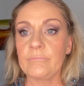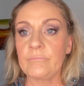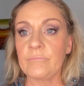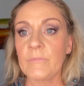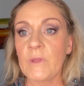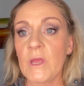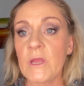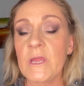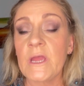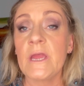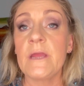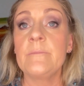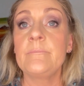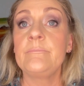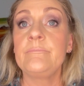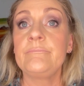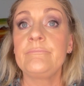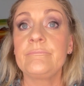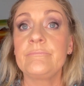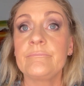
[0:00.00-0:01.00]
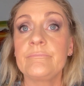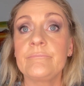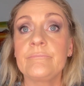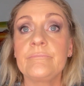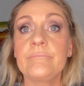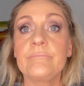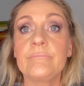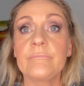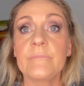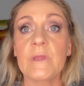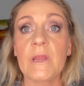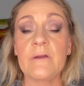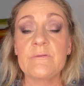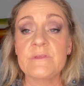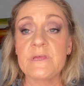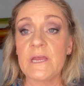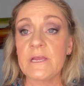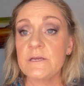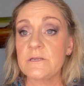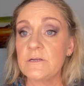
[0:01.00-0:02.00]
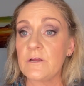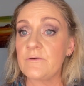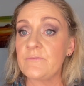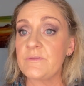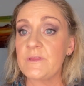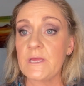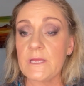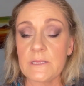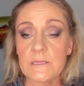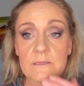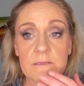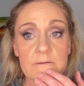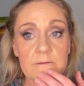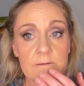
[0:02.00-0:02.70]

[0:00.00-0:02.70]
Okay, I've taken off that